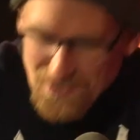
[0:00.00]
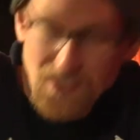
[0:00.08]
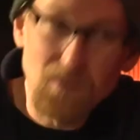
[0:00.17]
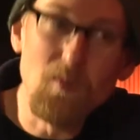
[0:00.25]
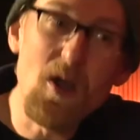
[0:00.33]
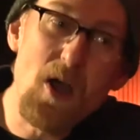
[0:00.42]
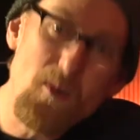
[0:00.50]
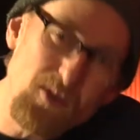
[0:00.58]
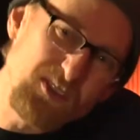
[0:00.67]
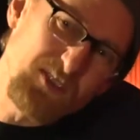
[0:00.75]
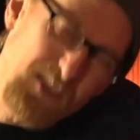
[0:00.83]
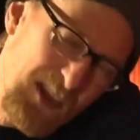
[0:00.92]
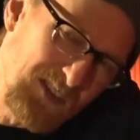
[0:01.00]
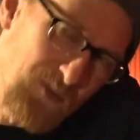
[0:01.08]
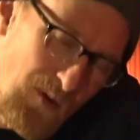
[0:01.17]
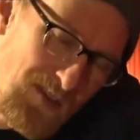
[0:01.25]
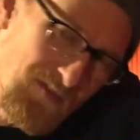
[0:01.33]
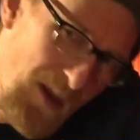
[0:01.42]
I was like, whoa, it's
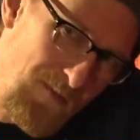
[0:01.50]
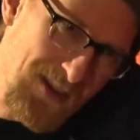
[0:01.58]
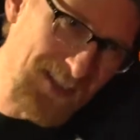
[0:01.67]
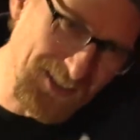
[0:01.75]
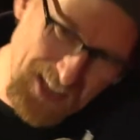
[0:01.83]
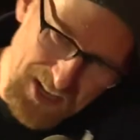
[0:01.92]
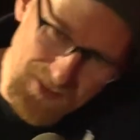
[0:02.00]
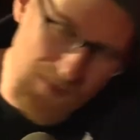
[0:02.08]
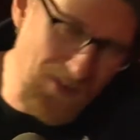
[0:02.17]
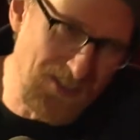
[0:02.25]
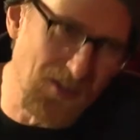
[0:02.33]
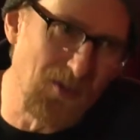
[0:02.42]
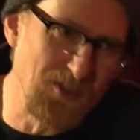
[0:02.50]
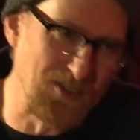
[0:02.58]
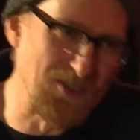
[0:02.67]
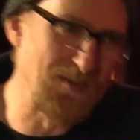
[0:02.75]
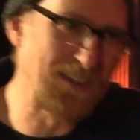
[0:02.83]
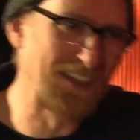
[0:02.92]
25 minutes later than we told
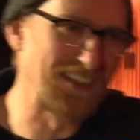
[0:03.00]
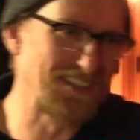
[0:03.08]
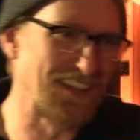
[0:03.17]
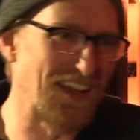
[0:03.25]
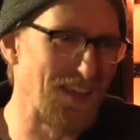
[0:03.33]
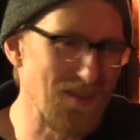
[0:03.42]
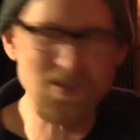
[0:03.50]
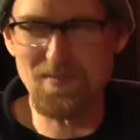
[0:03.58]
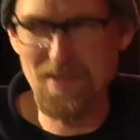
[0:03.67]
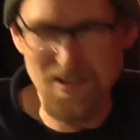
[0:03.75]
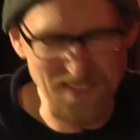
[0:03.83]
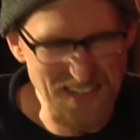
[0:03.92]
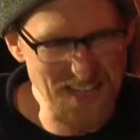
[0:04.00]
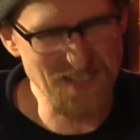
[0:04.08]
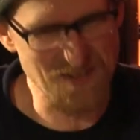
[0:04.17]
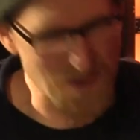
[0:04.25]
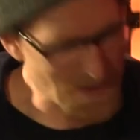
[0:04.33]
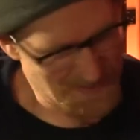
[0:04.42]
you because there was a bit of an
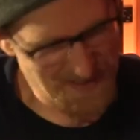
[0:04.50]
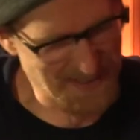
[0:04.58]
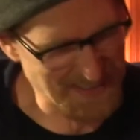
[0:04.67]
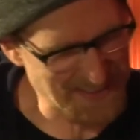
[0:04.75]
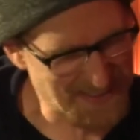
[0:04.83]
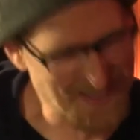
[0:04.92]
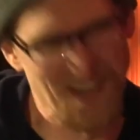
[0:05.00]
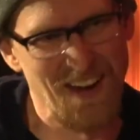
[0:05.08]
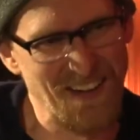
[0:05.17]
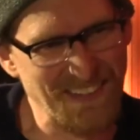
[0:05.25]
interruption at the show.